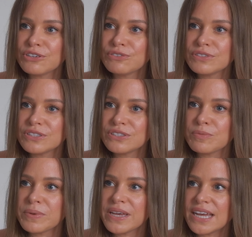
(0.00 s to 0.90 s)
over the
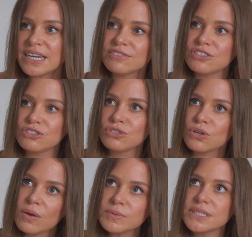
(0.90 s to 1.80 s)
summer and I've
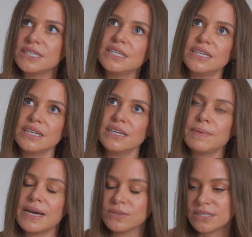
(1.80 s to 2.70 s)
stopped thinking
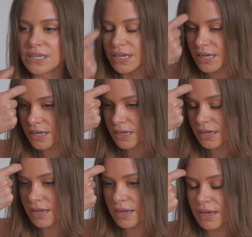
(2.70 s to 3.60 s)
about it
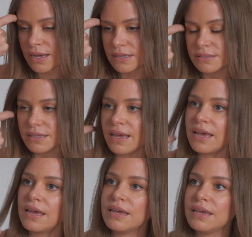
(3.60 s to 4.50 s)
as
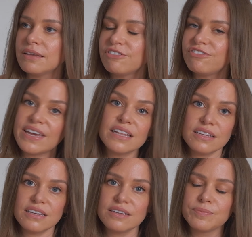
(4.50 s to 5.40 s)
a
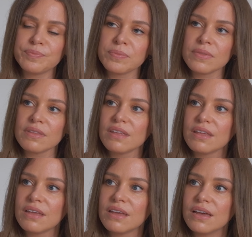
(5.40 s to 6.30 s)
failure.
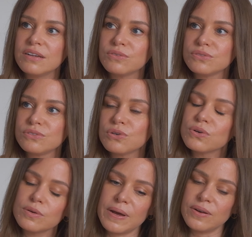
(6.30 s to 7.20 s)
I don't
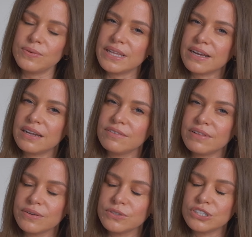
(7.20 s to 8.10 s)
talk about it with that kind of
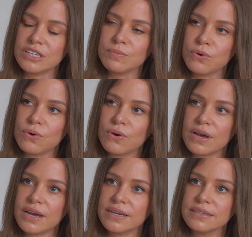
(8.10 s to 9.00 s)
language anymore.
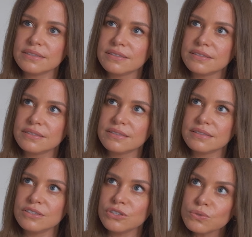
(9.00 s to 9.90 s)
I
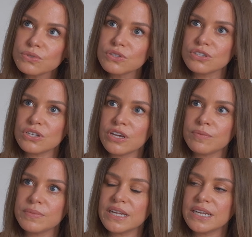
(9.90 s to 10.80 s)
use the
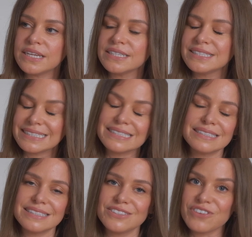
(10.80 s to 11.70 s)
term that it
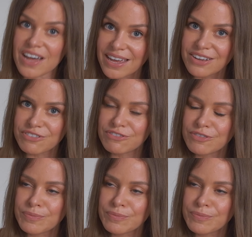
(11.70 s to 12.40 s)
didn't survive,